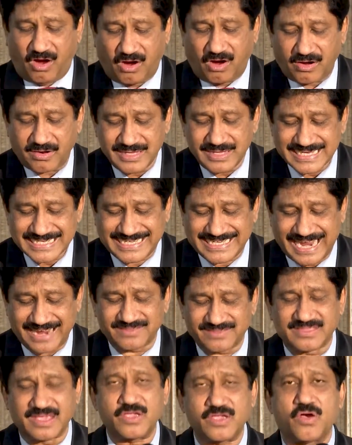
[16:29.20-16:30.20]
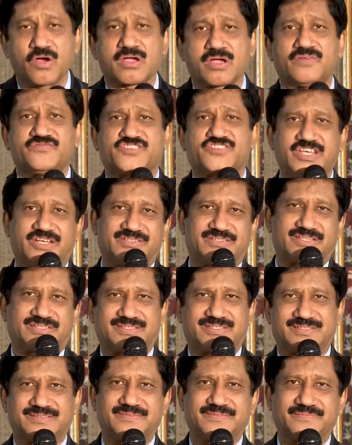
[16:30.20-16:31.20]
or take the yoke of
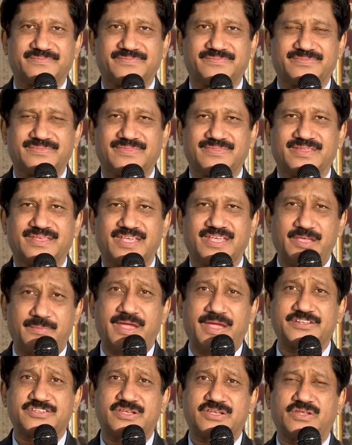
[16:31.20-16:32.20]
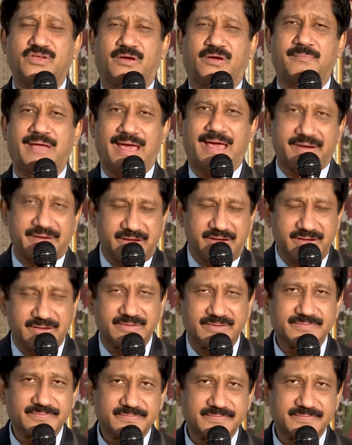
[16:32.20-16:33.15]
Jesus. Imagine you're married